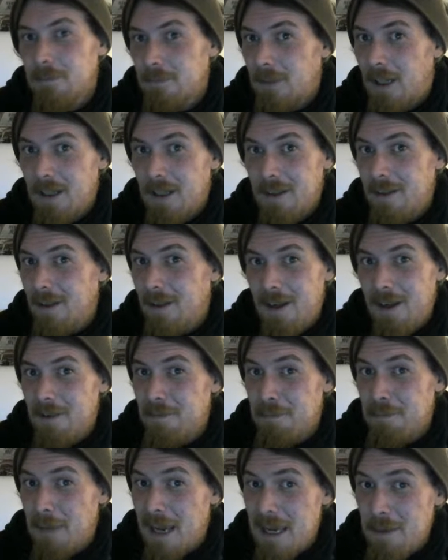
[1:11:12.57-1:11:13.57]
I don't
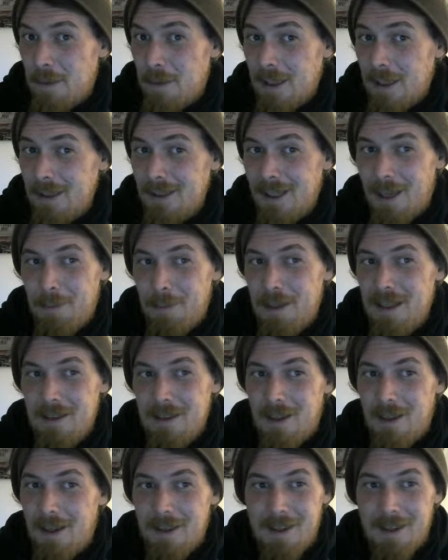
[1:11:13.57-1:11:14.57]
know, maybe. I
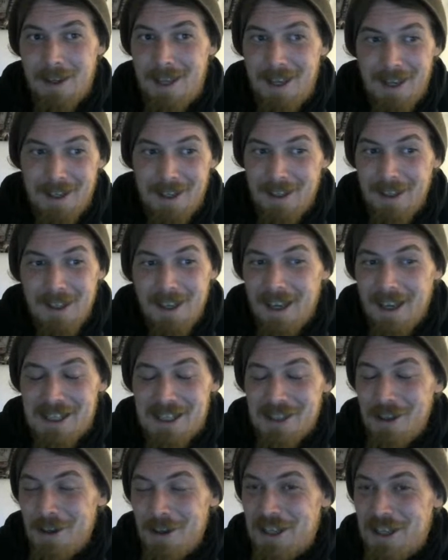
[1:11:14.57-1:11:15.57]
mean,
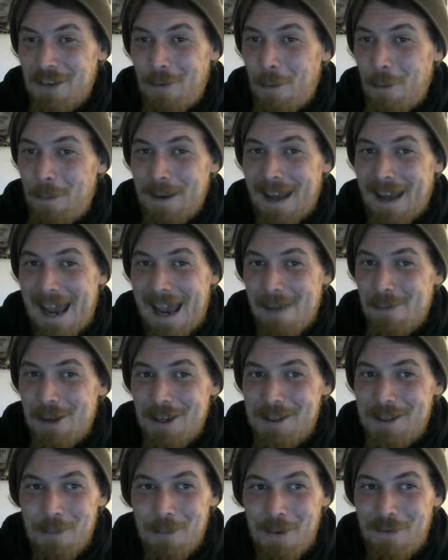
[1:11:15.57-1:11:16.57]
it's not as if we've been
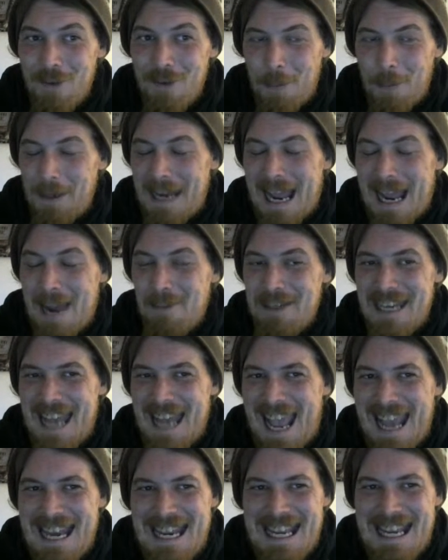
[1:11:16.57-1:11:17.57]
hammered. We've not been hammered
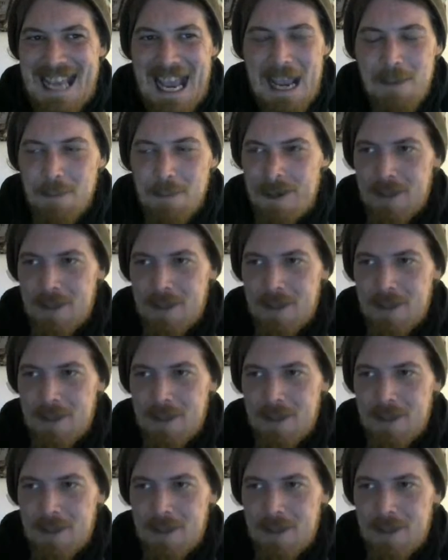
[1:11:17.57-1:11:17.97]
in any game